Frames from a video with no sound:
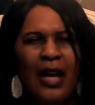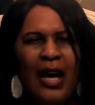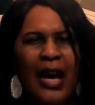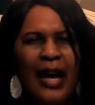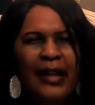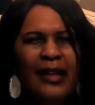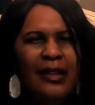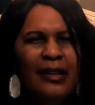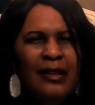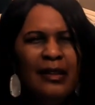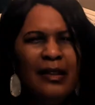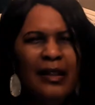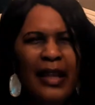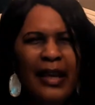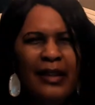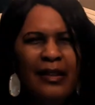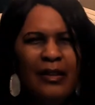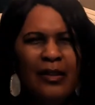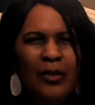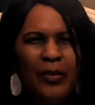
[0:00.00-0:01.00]
I didn't
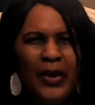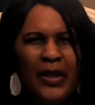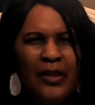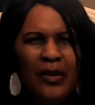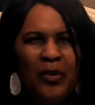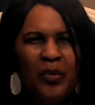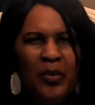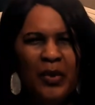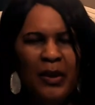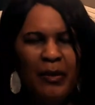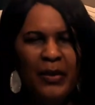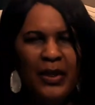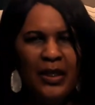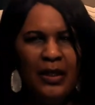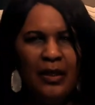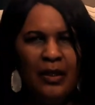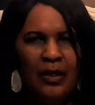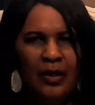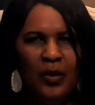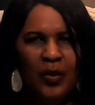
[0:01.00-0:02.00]
like the way the
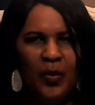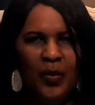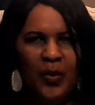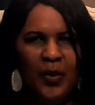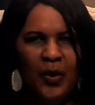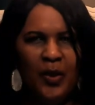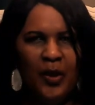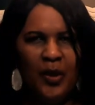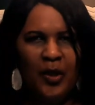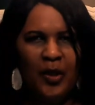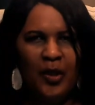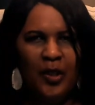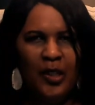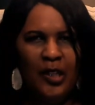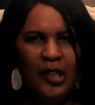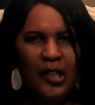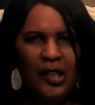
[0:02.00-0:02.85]
women were